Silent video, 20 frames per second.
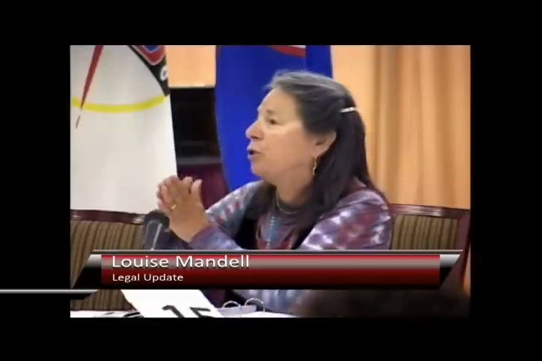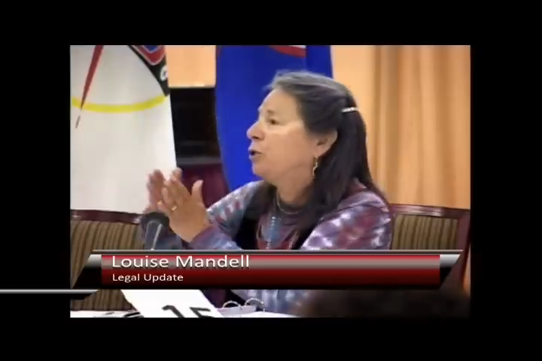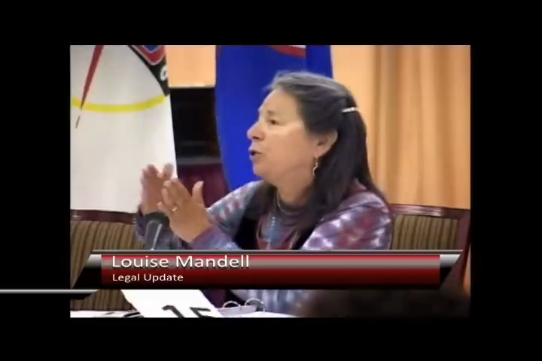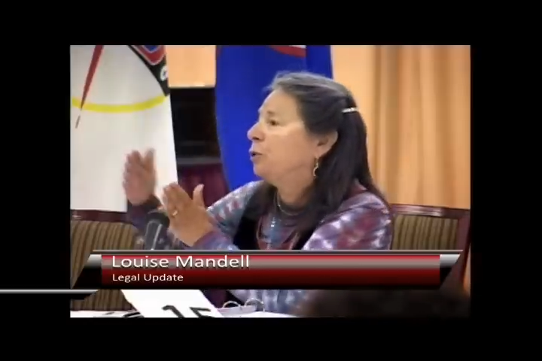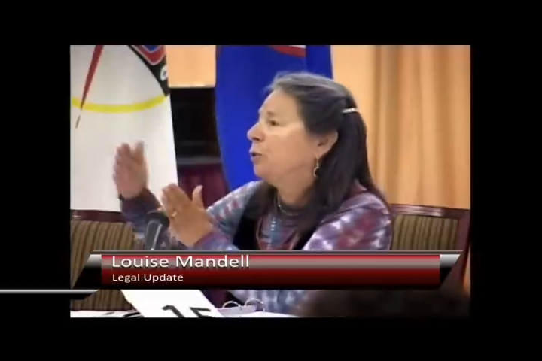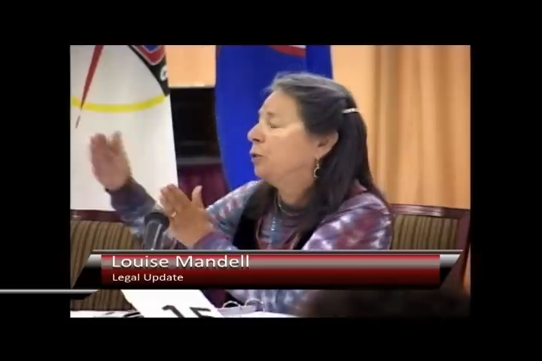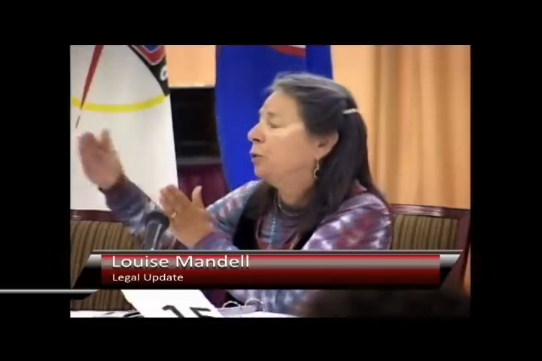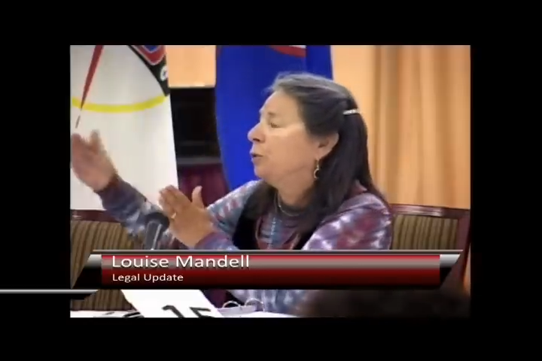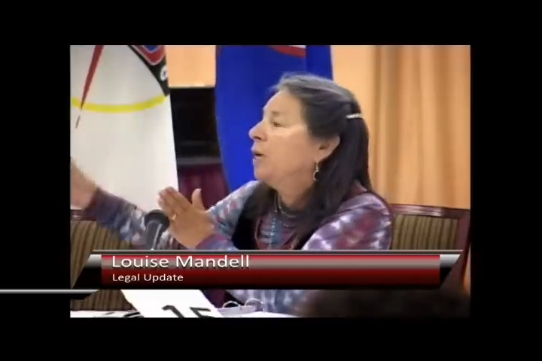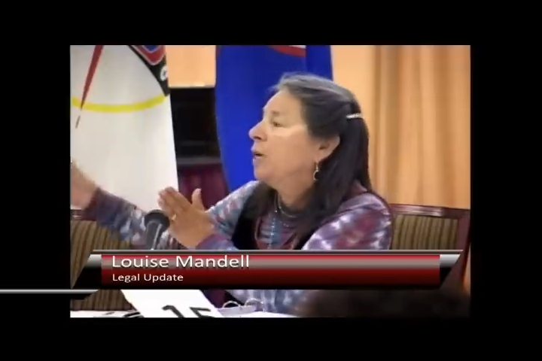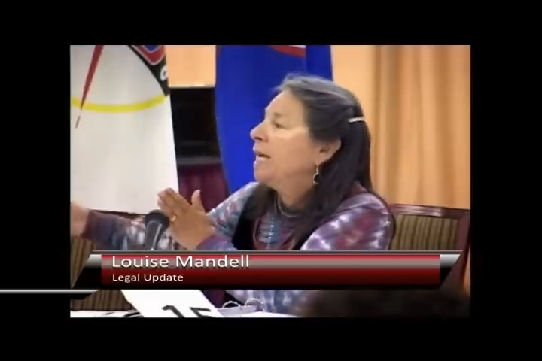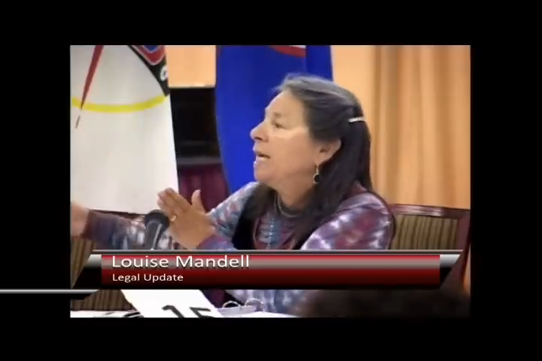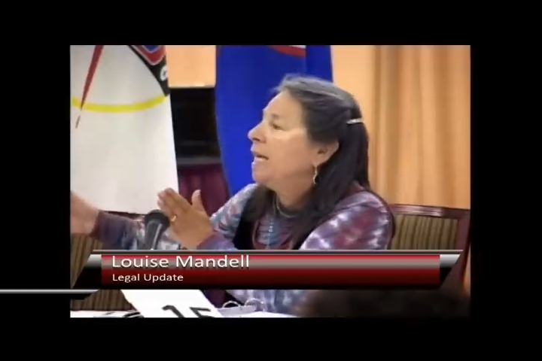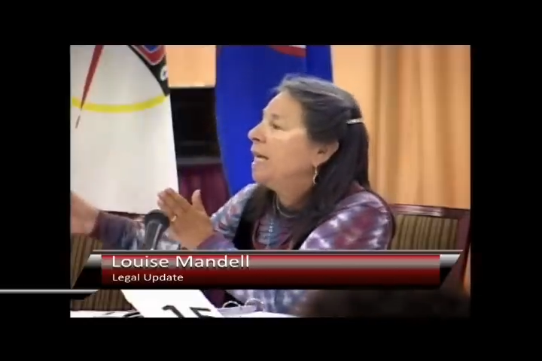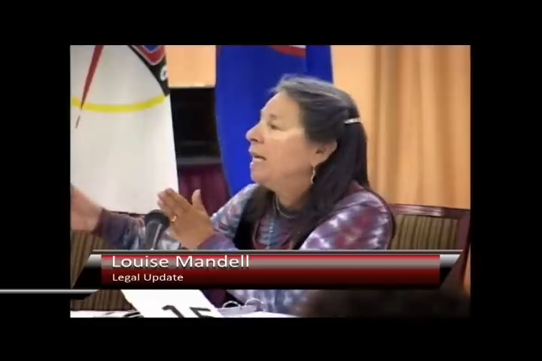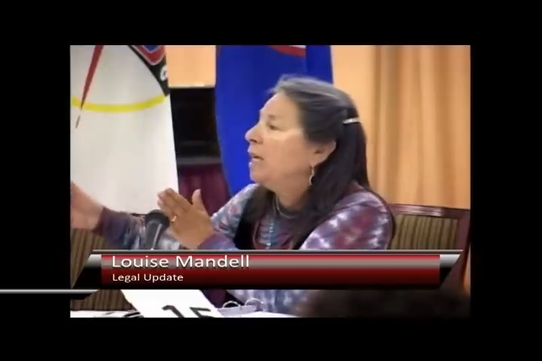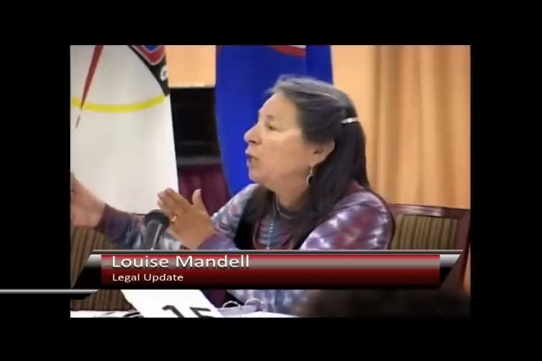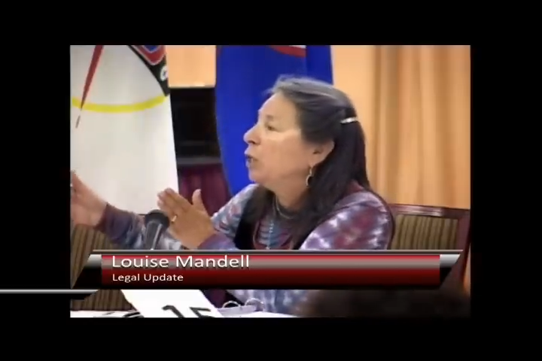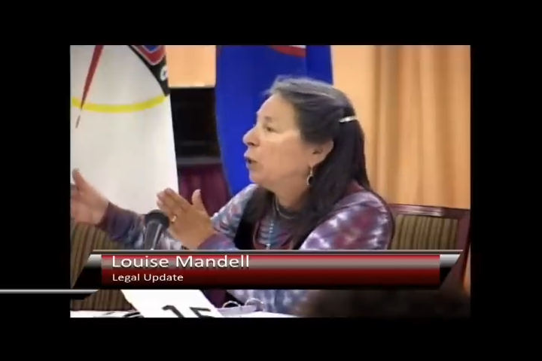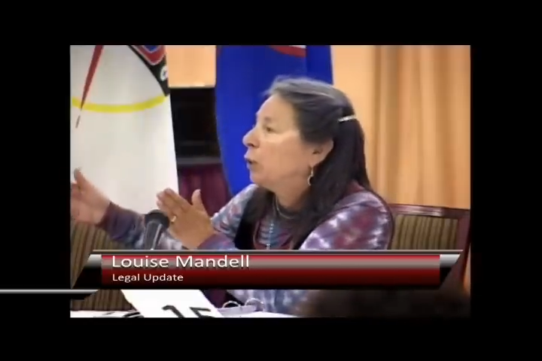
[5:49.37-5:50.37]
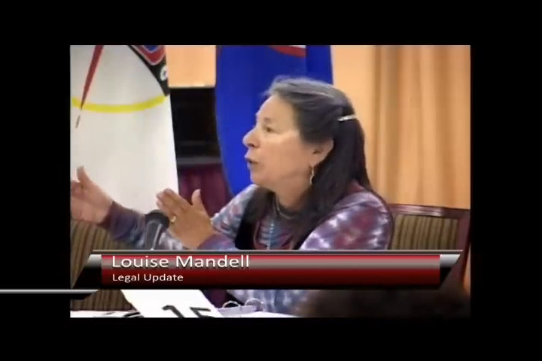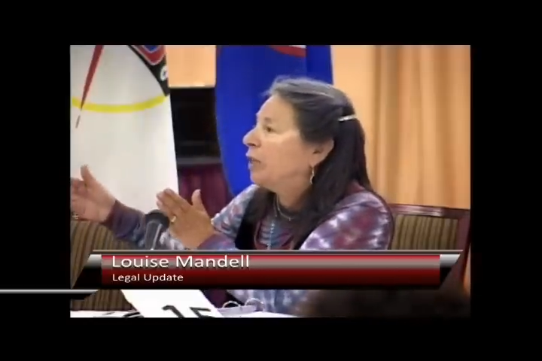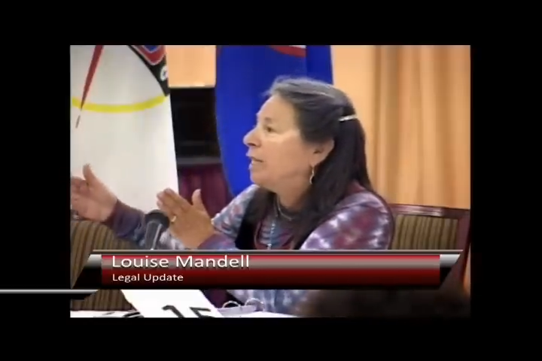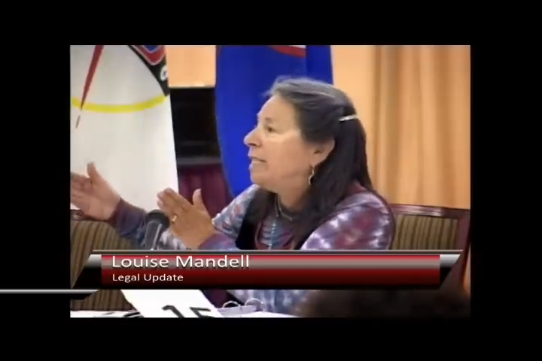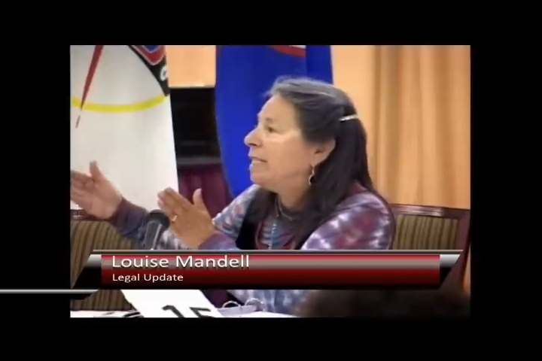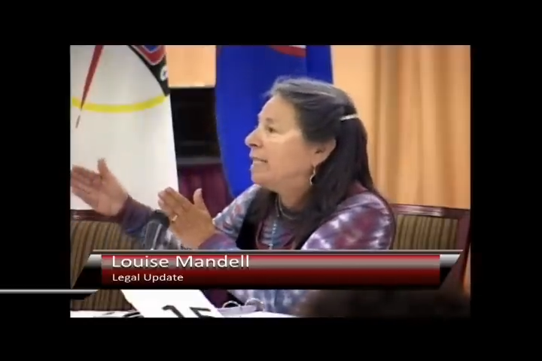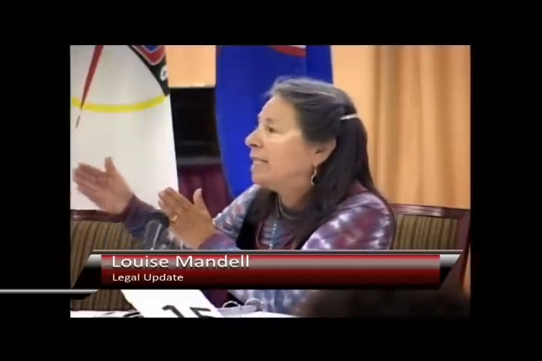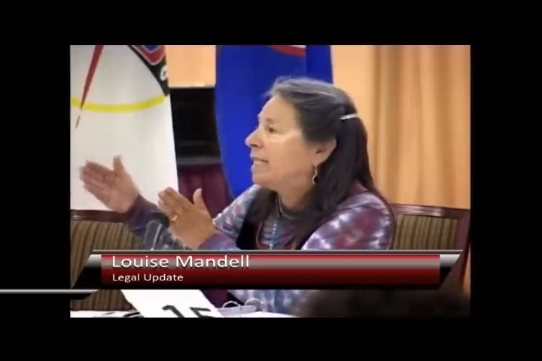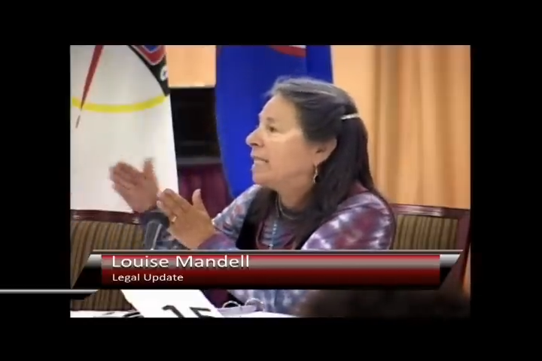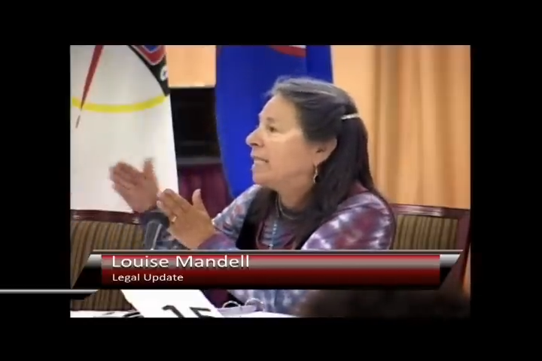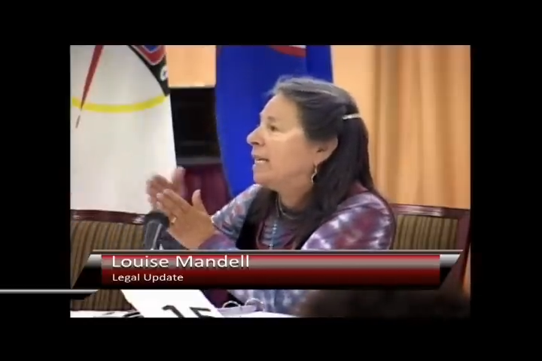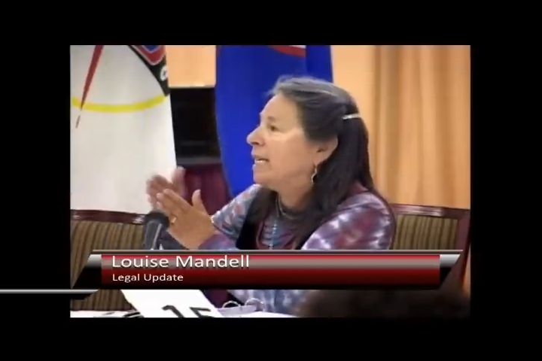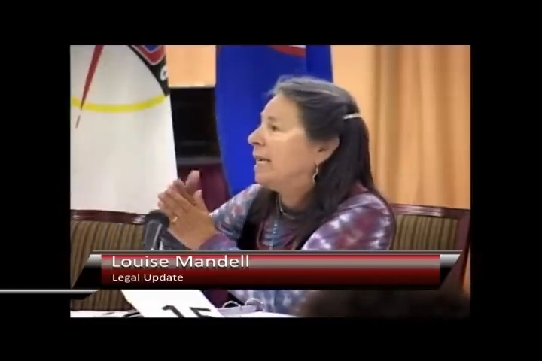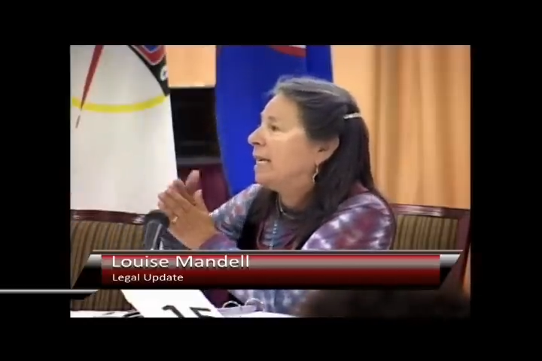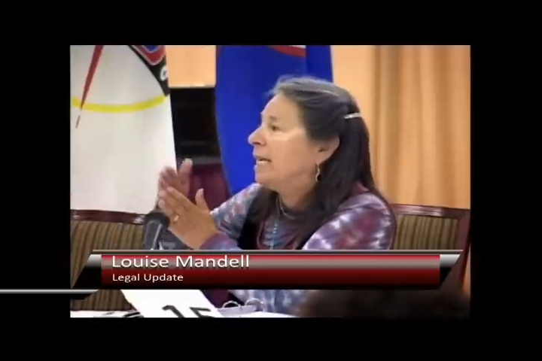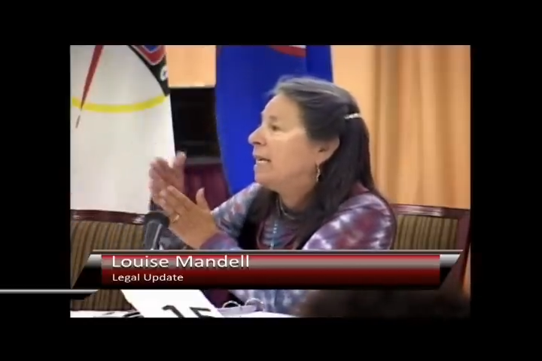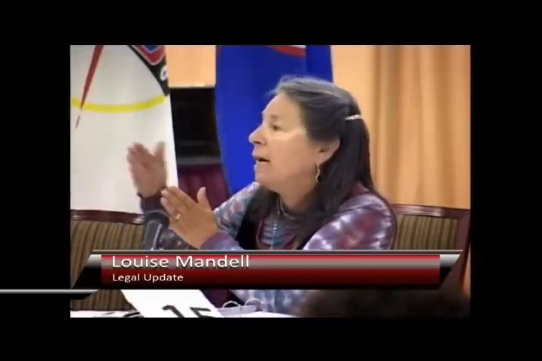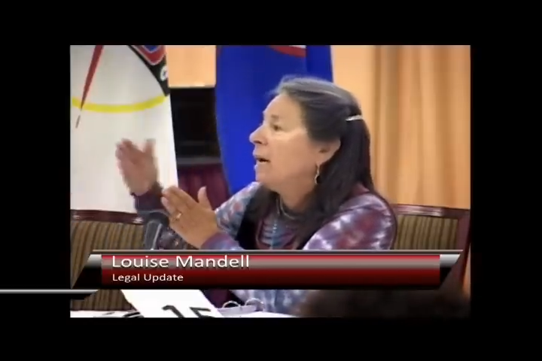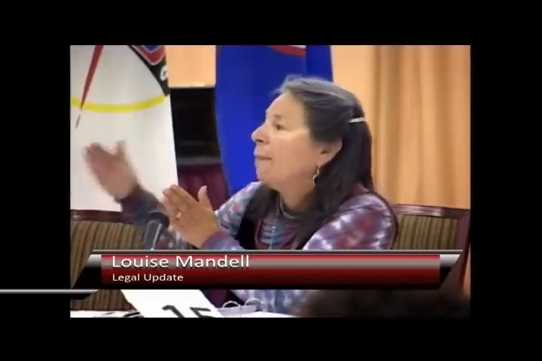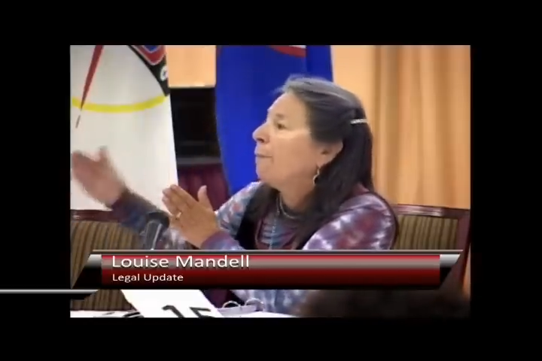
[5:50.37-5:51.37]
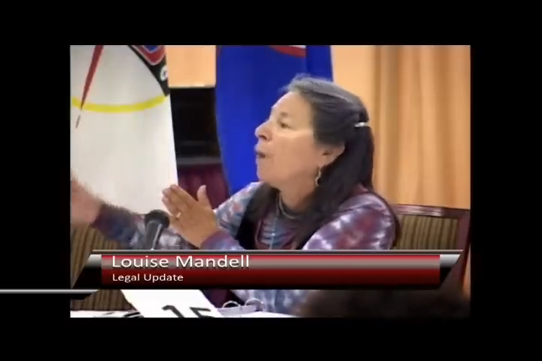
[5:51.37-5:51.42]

to increase the